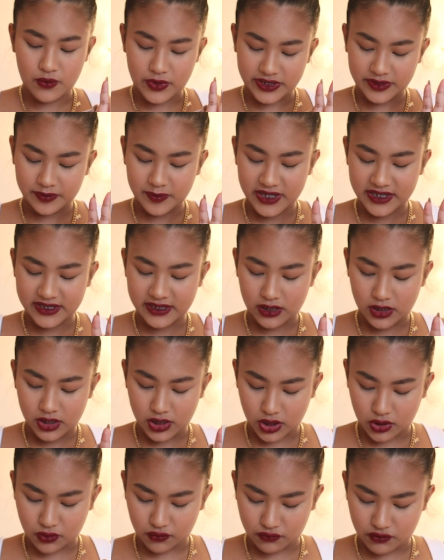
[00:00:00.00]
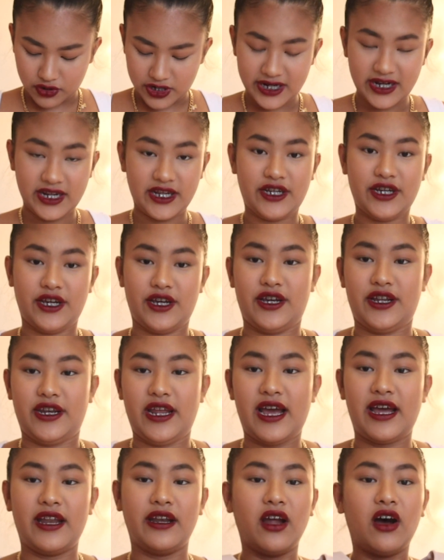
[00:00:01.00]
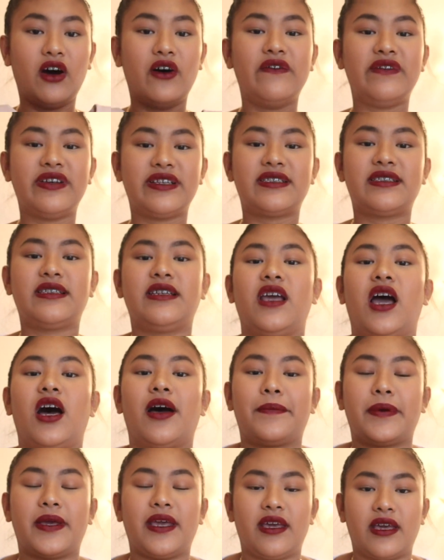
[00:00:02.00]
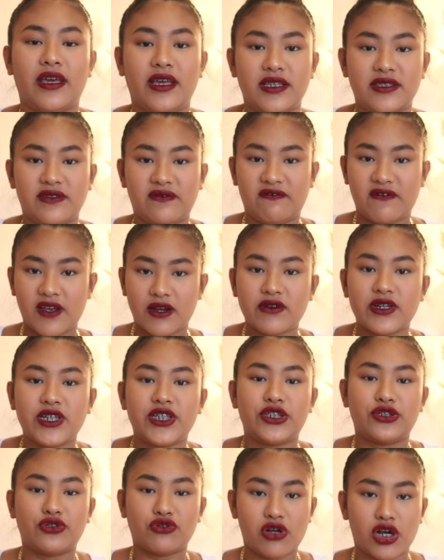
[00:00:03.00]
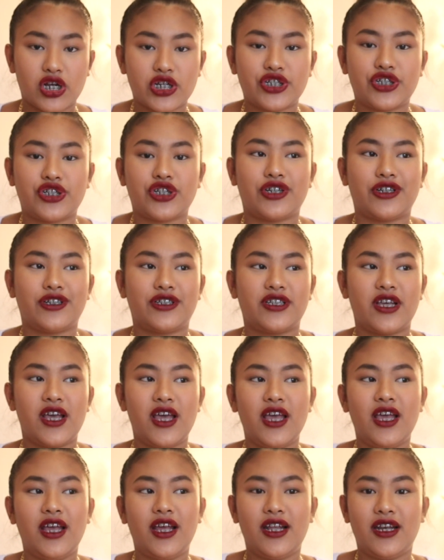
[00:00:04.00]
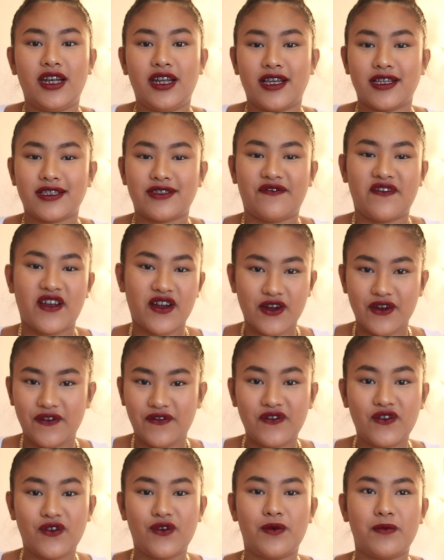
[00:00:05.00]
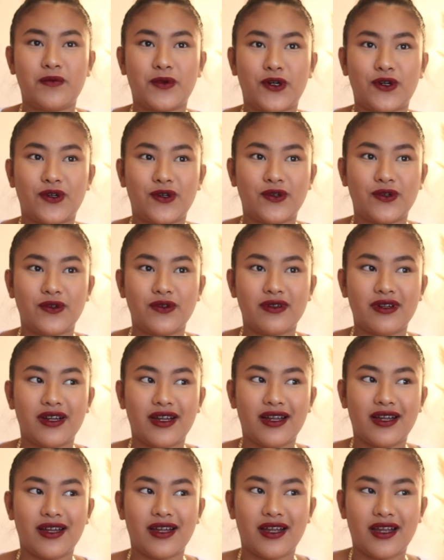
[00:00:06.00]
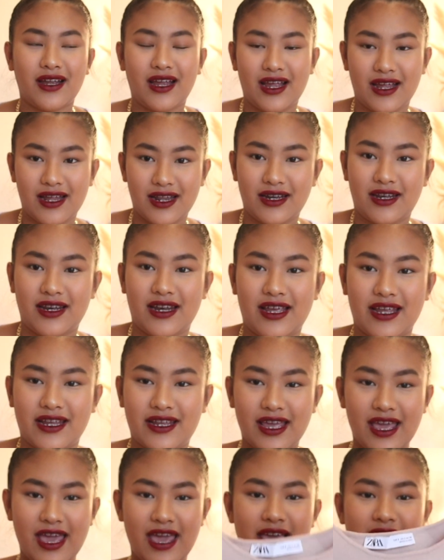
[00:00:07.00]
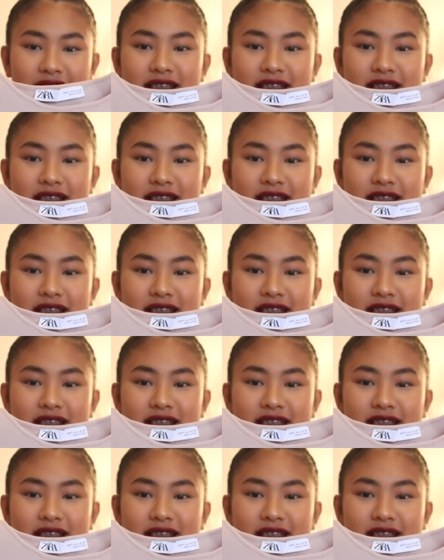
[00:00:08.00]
which makes it look really good. And obviously up here it's very structured, looks very formal, and like